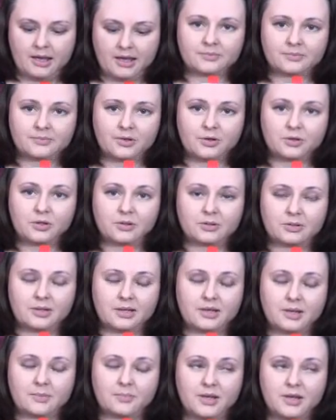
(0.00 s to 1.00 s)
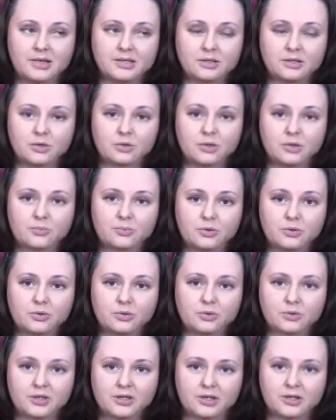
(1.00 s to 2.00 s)
and I place it on the blue
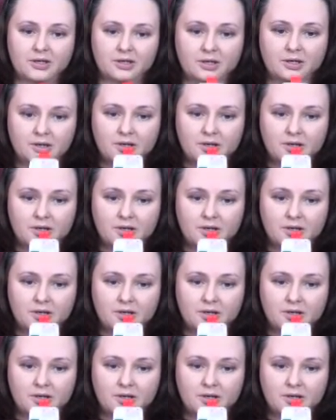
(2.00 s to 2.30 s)
key.